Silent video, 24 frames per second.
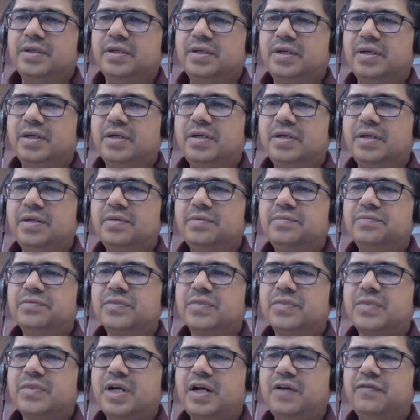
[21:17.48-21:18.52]

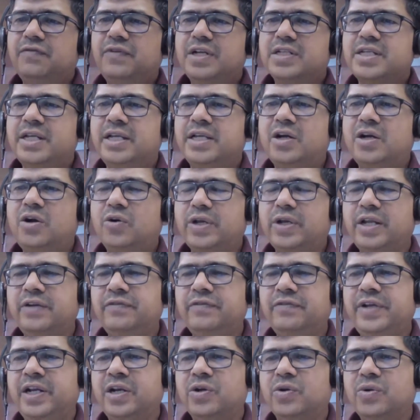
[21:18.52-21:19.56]
Kavya is saying, how can
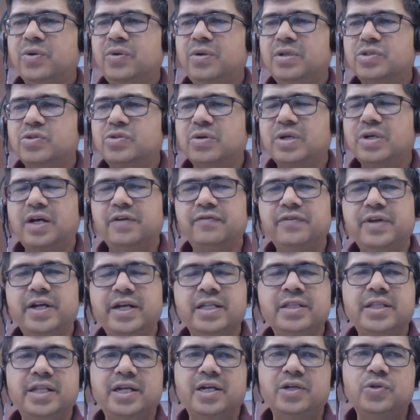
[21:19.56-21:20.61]
we enroll? So Kavya,
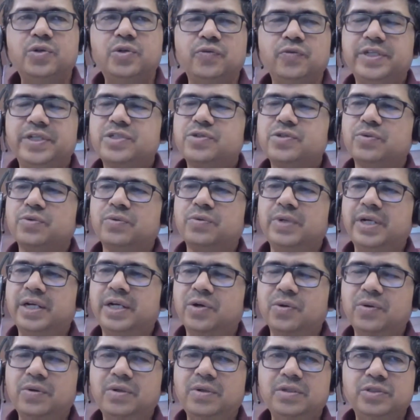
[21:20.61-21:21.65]
again, there are two ways to
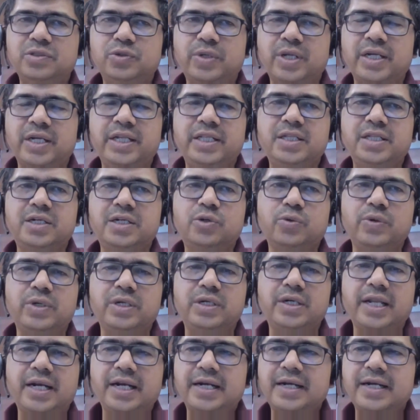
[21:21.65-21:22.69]
enroll. You can either do
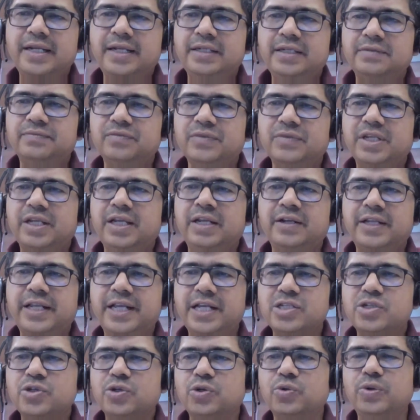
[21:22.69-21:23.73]
it directly. In
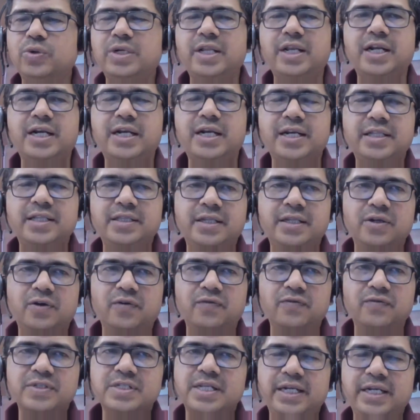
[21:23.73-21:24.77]
case you do it directly, then
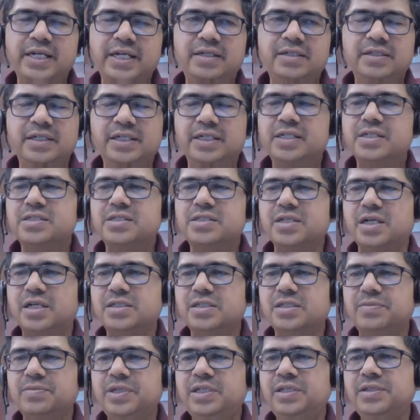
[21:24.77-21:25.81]
obviously it is
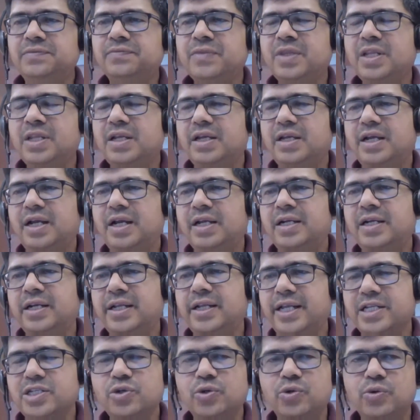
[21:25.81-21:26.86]
chargeable. And in
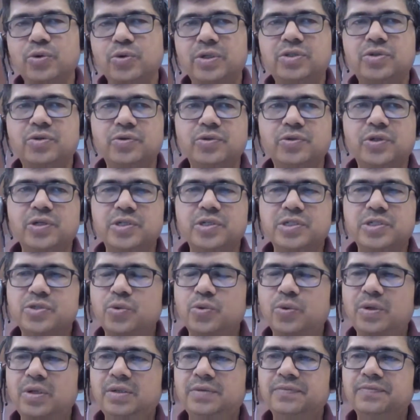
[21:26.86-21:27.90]
case you do it through the
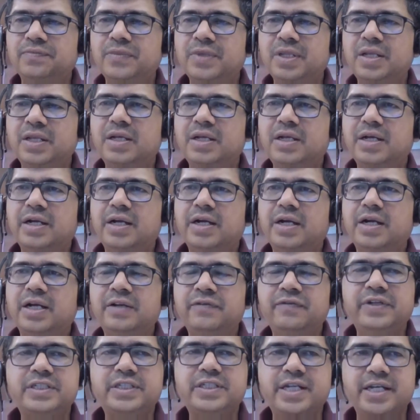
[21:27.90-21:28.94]
school,
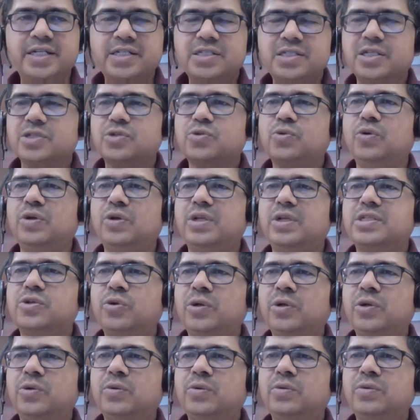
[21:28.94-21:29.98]
in which case the school is
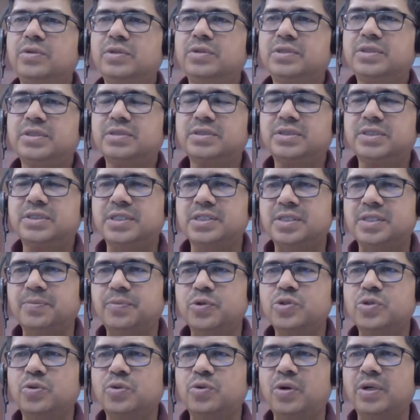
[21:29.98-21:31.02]
going to is
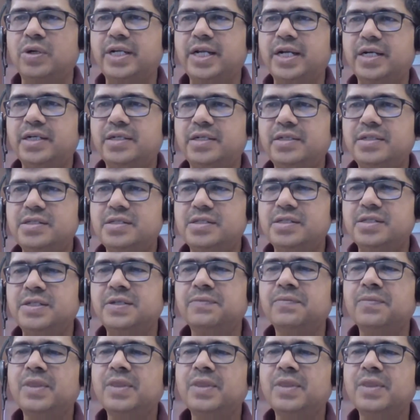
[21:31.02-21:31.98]
supposed to contact us,